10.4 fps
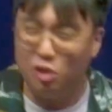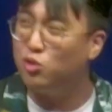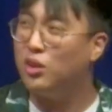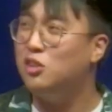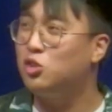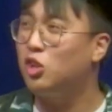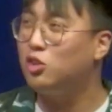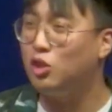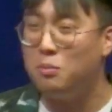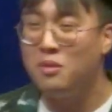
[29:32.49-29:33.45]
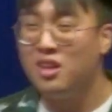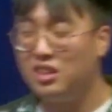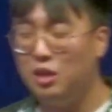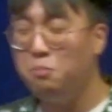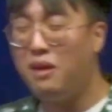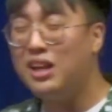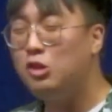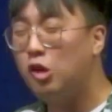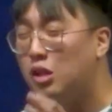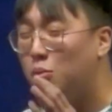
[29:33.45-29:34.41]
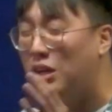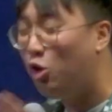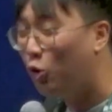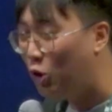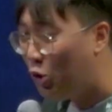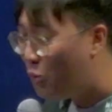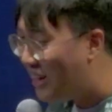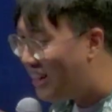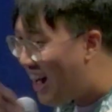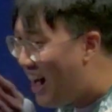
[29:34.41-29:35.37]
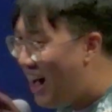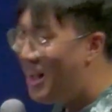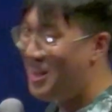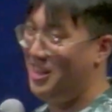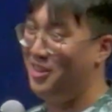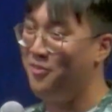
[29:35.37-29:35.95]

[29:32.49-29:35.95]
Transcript: You try to talk to him, he might not even look you in the eye.